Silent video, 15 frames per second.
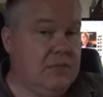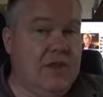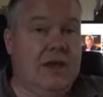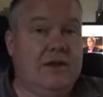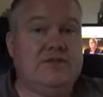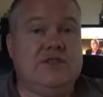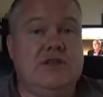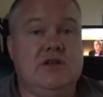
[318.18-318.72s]

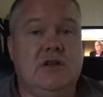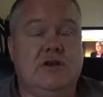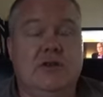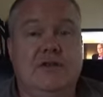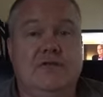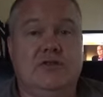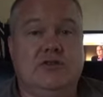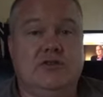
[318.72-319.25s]
I've seen no
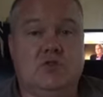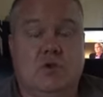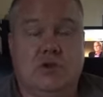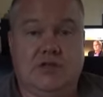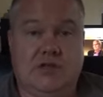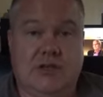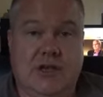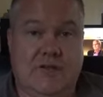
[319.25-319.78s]
evidence
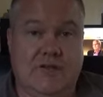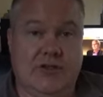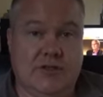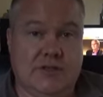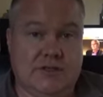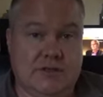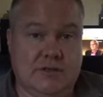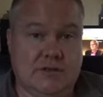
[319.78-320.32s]
whatsoever
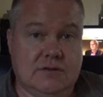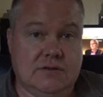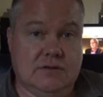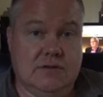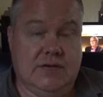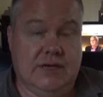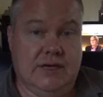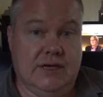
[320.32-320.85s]
that
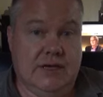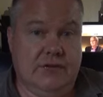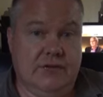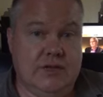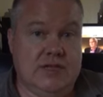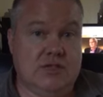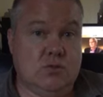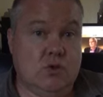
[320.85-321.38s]

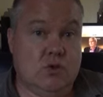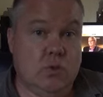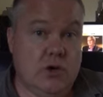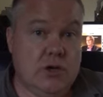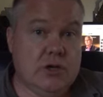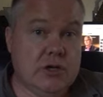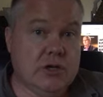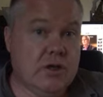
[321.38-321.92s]
these would
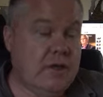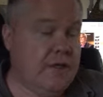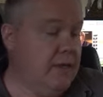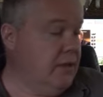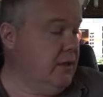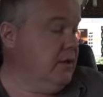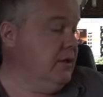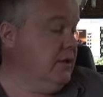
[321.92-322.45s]
work.
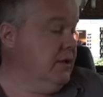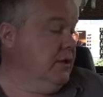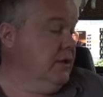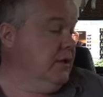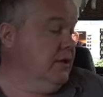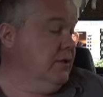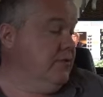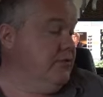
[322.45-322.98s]

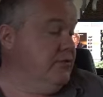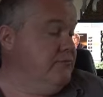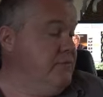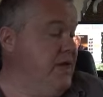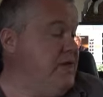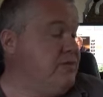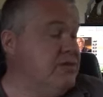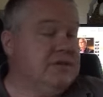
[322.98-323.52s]
The
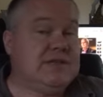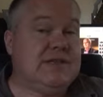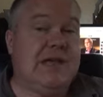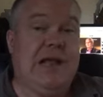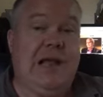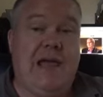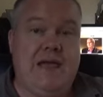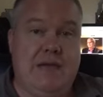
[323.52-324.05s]
methods
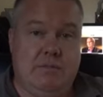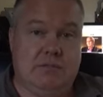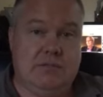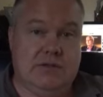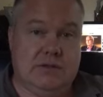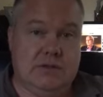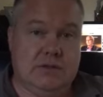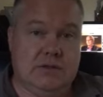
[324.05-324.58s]

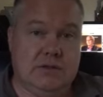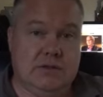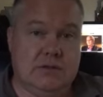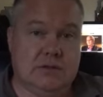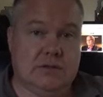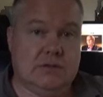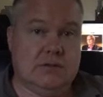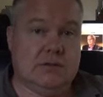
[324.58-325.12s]
claimed
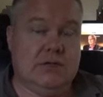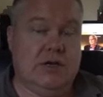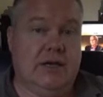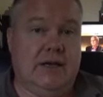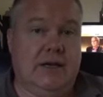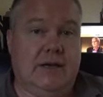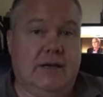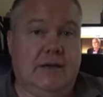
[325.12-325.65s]

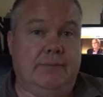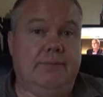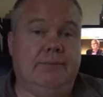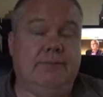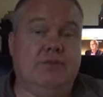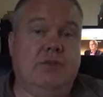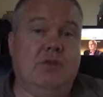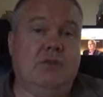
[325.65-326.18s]

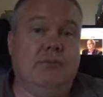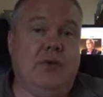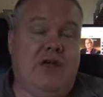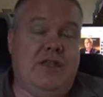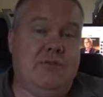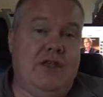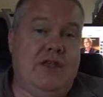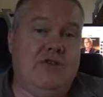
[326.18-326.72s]

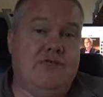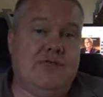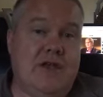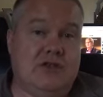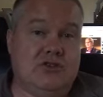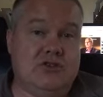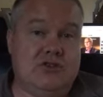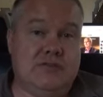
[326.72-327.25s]
by the
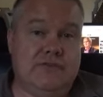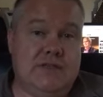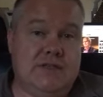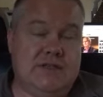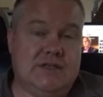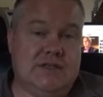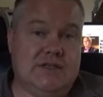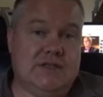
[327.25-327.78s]
manufacturers of
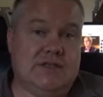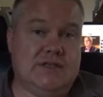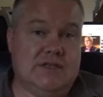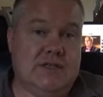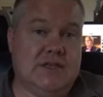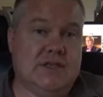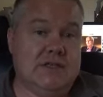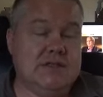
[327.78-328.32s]
these
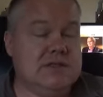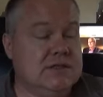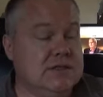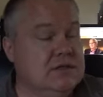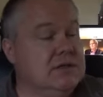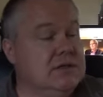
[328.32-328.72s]
stickers